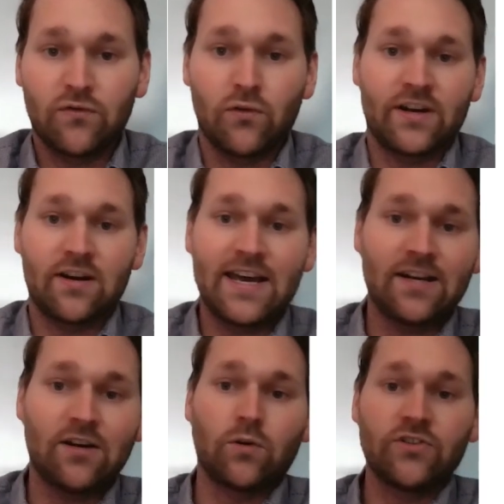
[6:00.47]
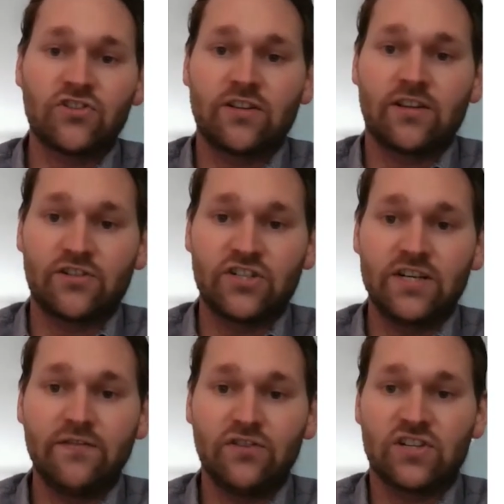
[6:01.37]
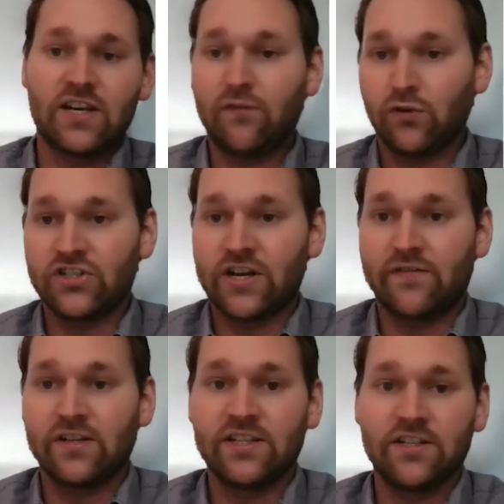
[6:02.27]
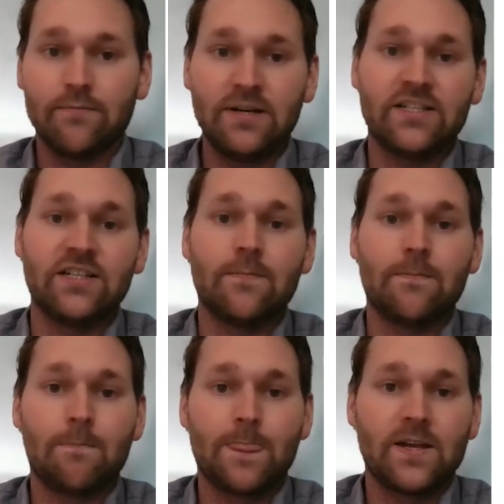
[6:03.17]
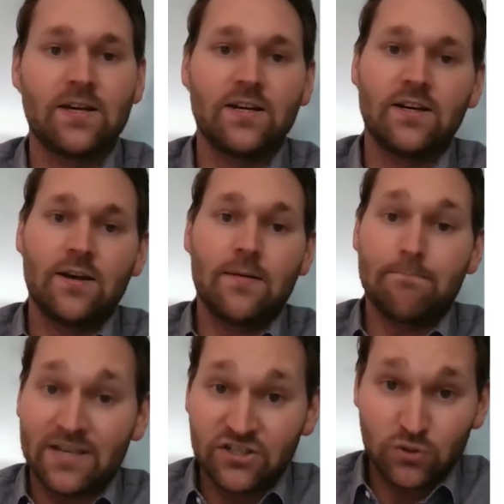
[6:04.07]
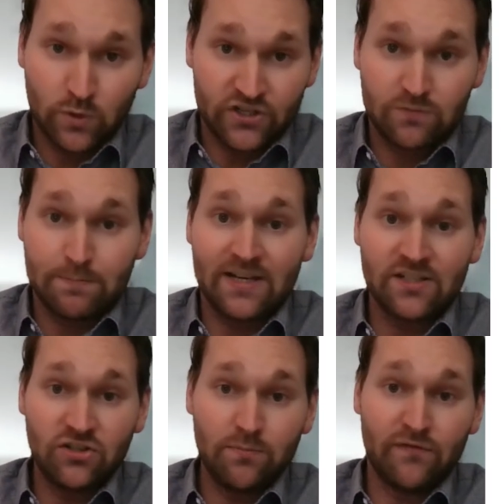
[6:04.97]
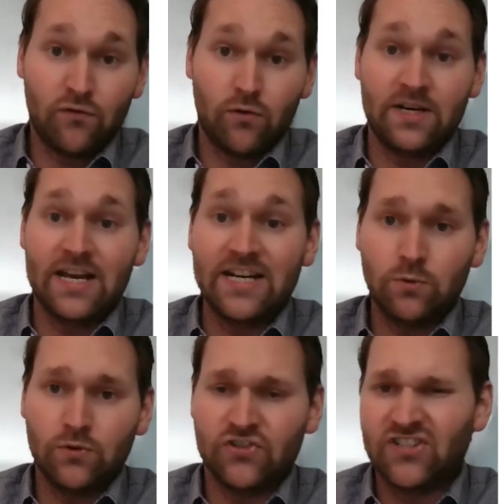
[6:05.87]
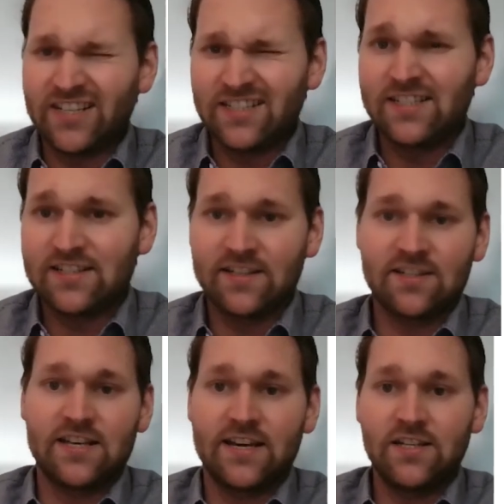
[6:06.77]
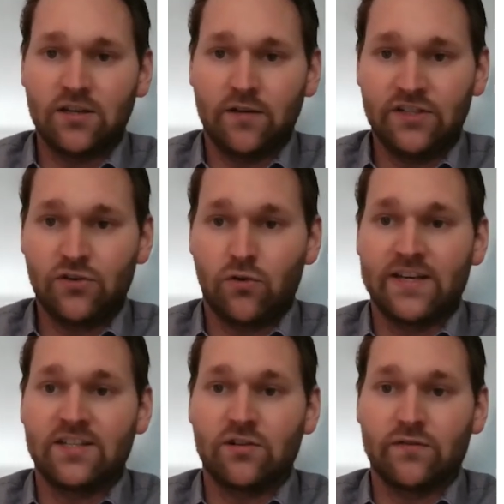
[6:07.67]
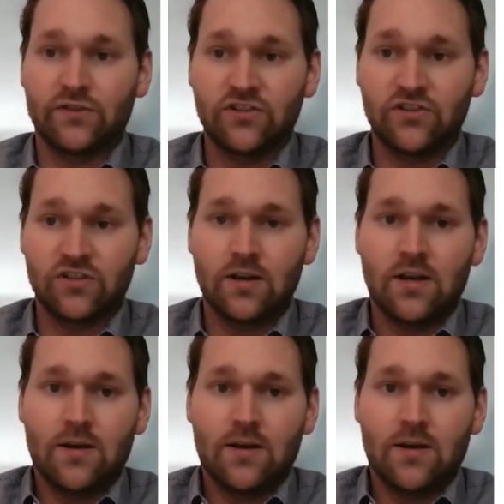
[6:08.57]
for their landlords, their chiefs, and for the Javanese nobility. Peasants were expected to perform an annual 66 days of these corvée services,